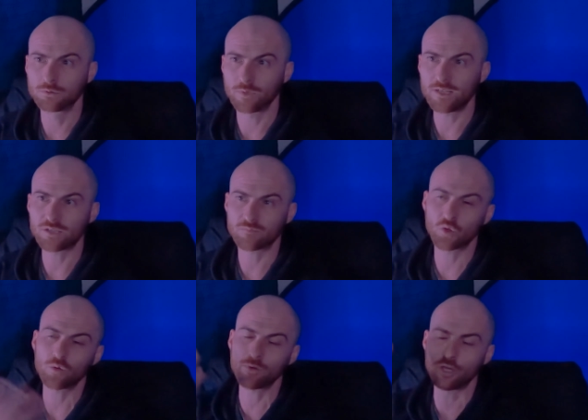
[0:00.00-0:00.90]
Well, he's
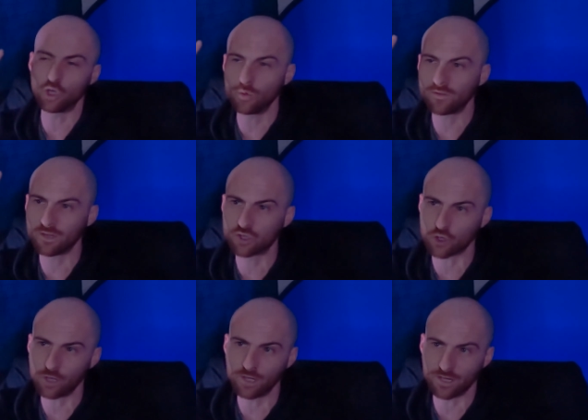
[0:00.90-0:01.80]
talking about Unity and
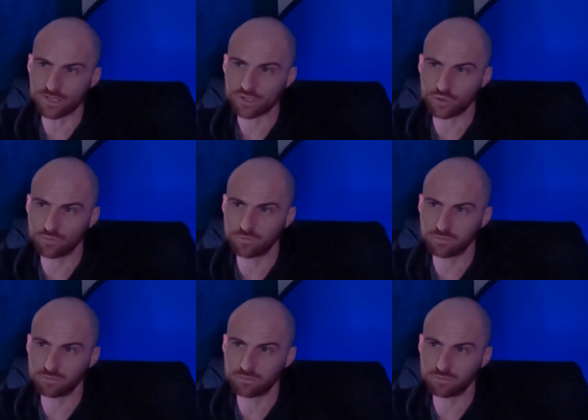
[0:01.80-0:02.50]
joining us, so...